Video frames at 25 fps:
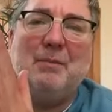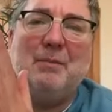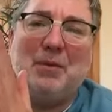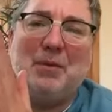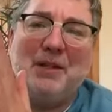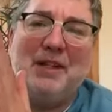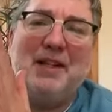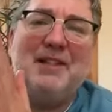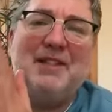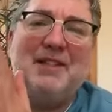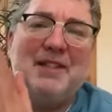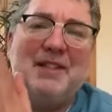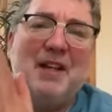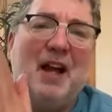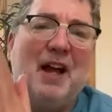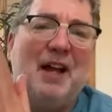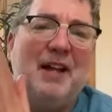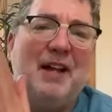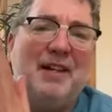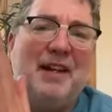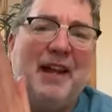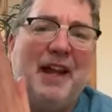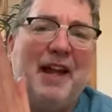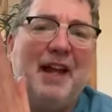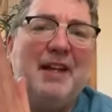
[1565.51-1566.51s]
Please
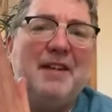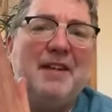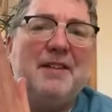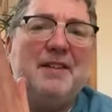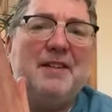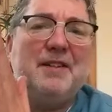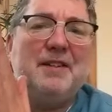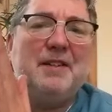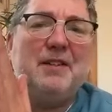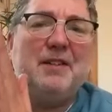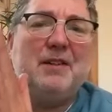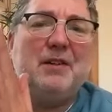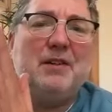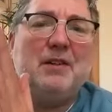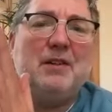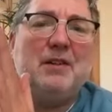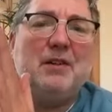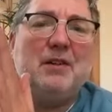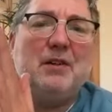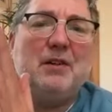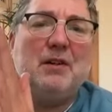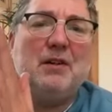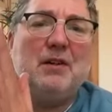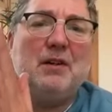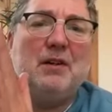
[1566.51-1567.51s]
nod yes.
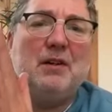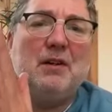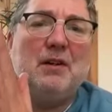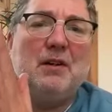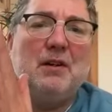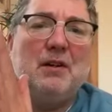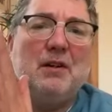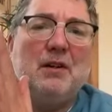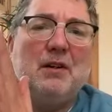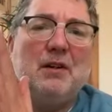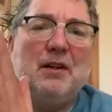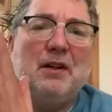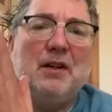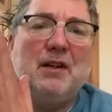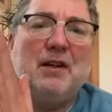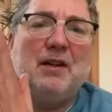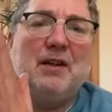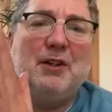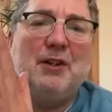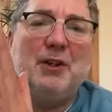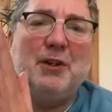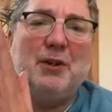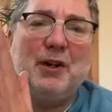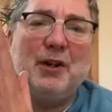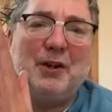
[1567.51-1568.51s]

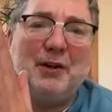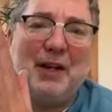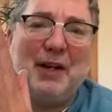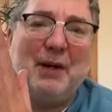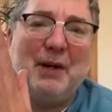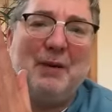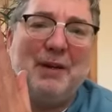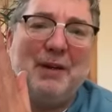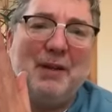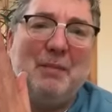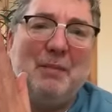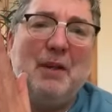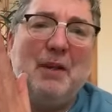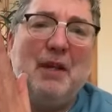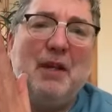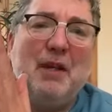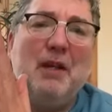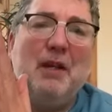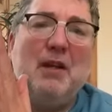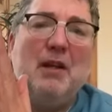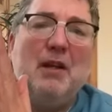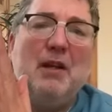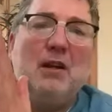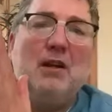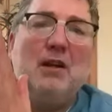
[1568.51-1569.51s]
Do you agree with me?